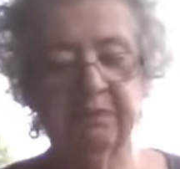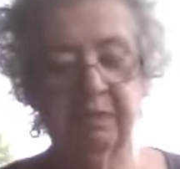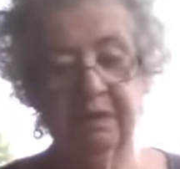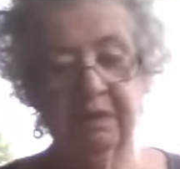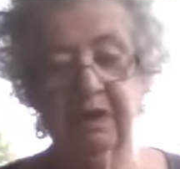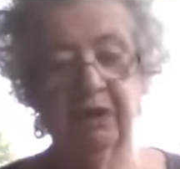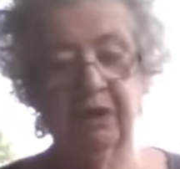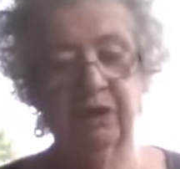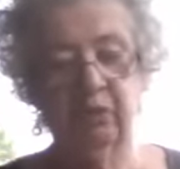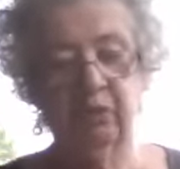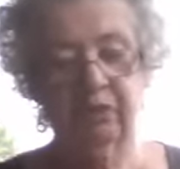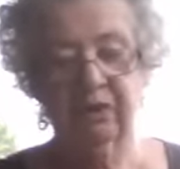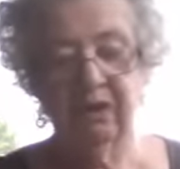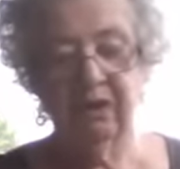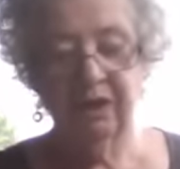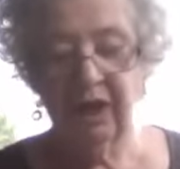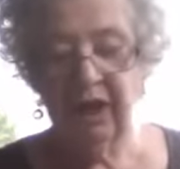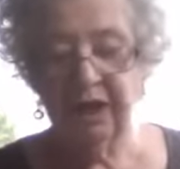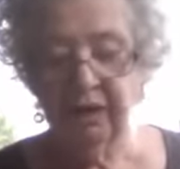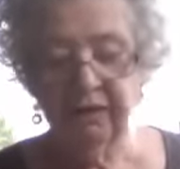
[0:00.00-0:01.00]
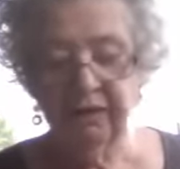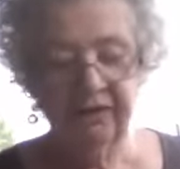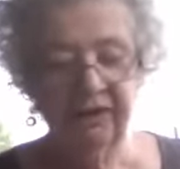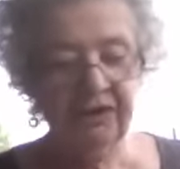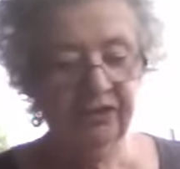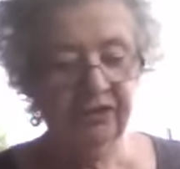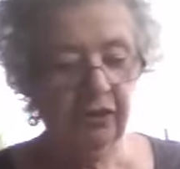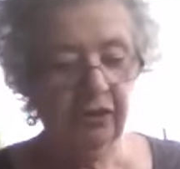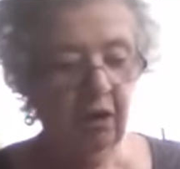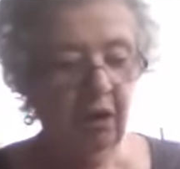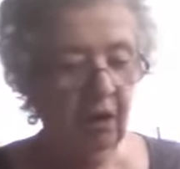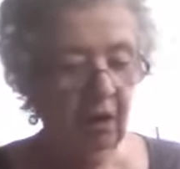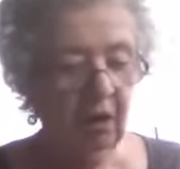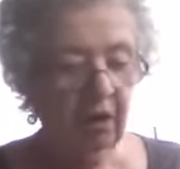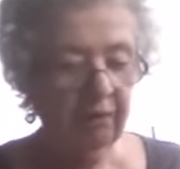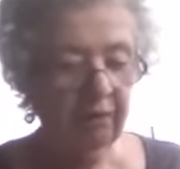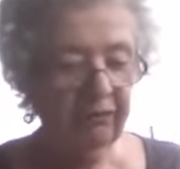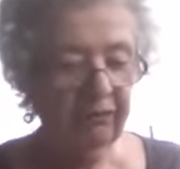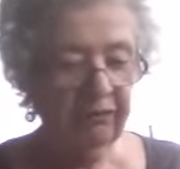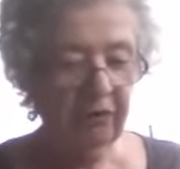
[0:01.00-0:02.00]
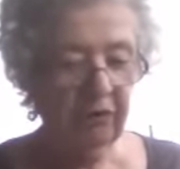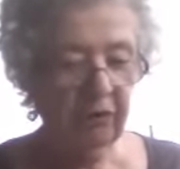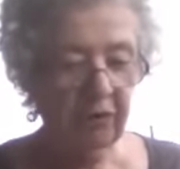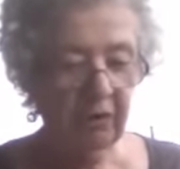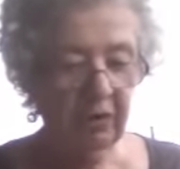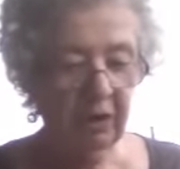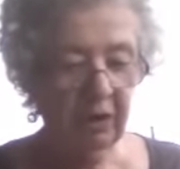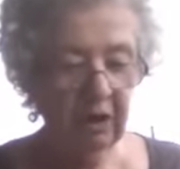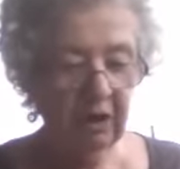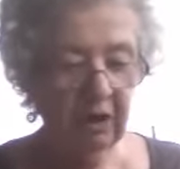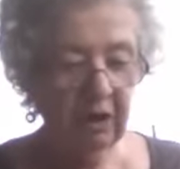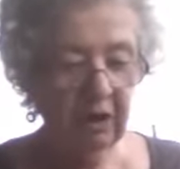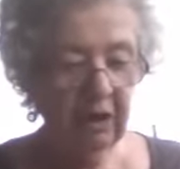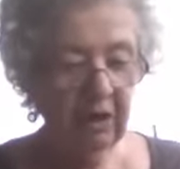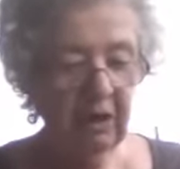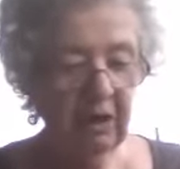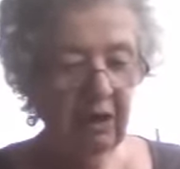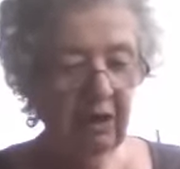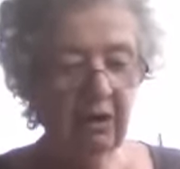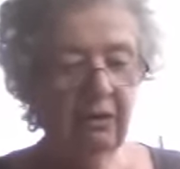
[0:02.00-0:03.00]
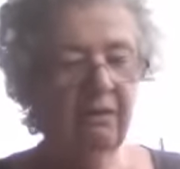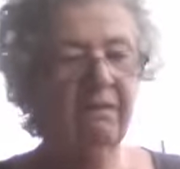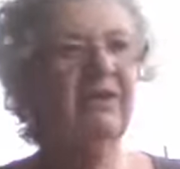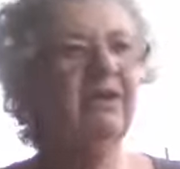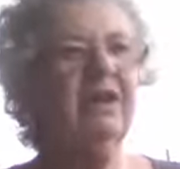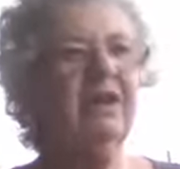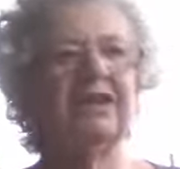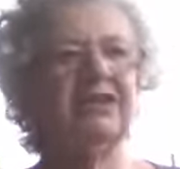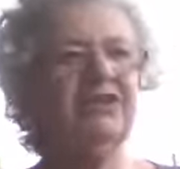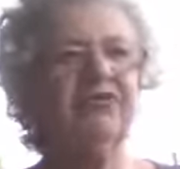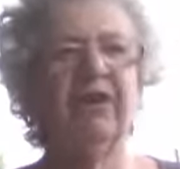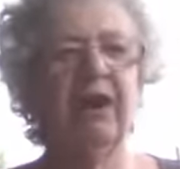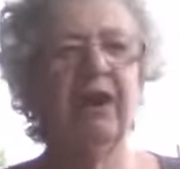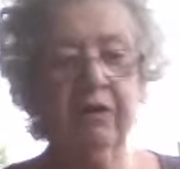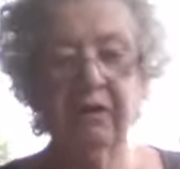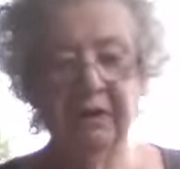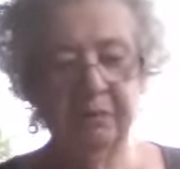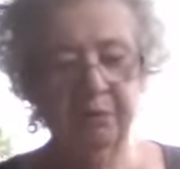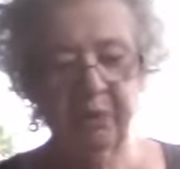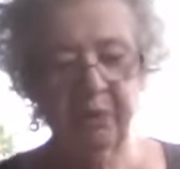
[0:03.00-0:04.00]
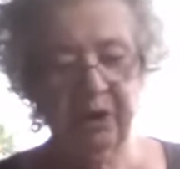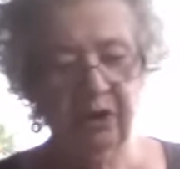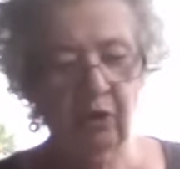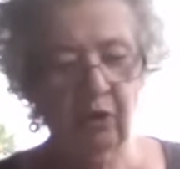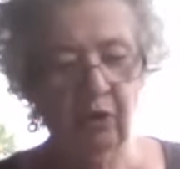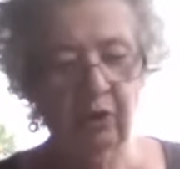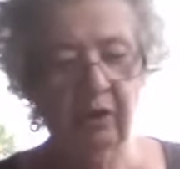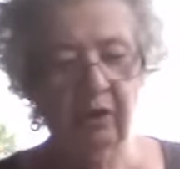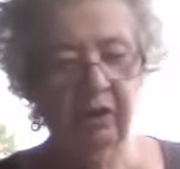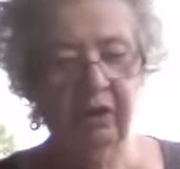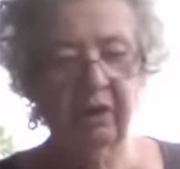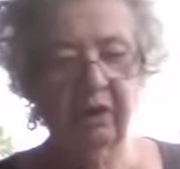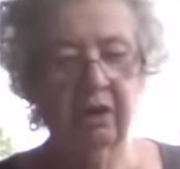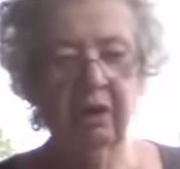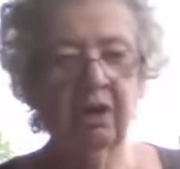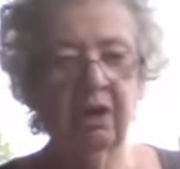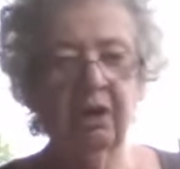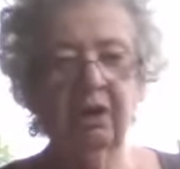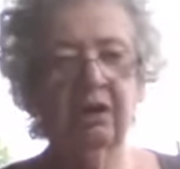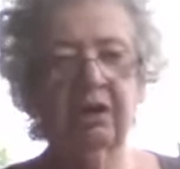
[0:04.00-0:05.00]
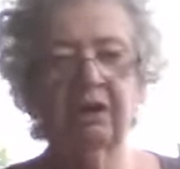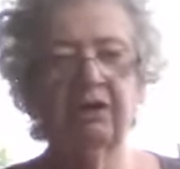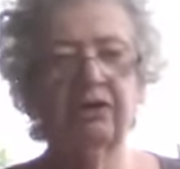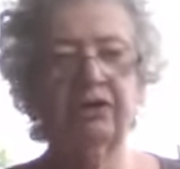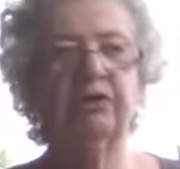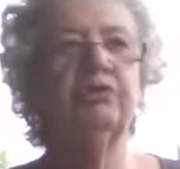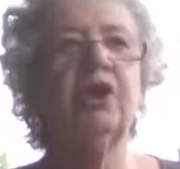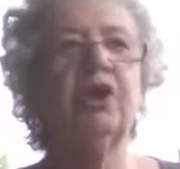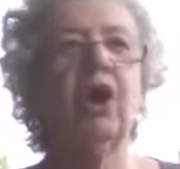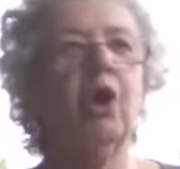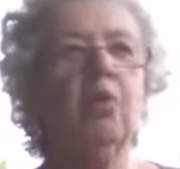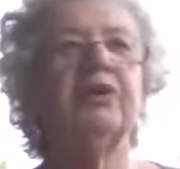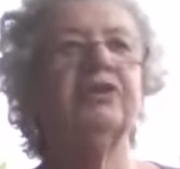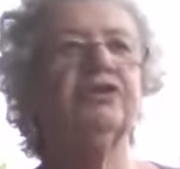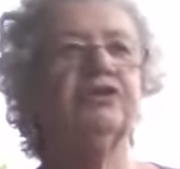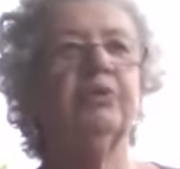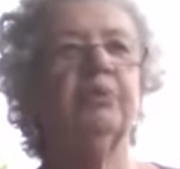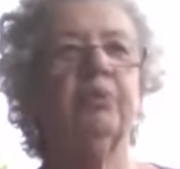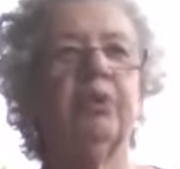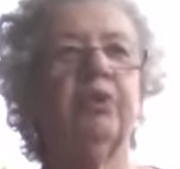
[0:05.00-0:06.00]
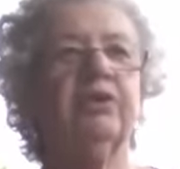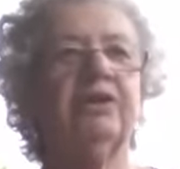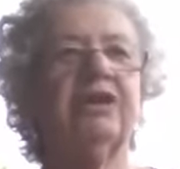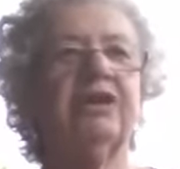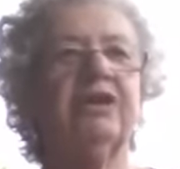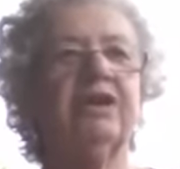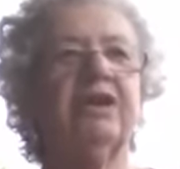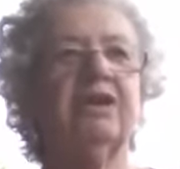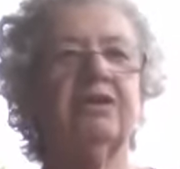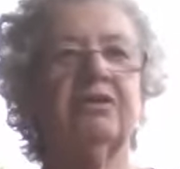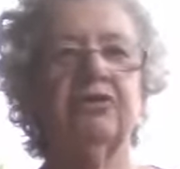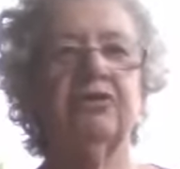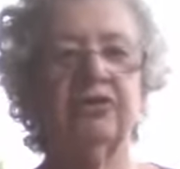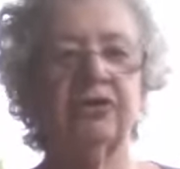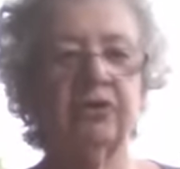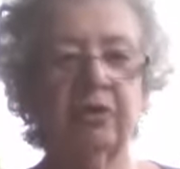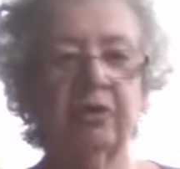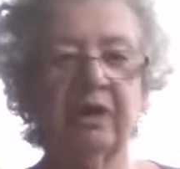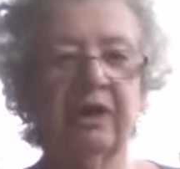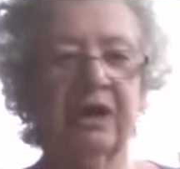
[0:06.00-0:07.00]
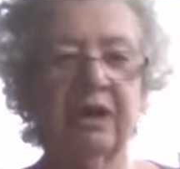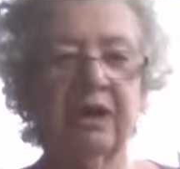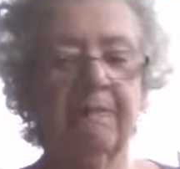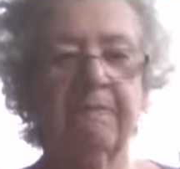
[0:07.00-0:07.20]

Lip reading: you know, none of these are harmful. It's very pure. You know what you're putting into it.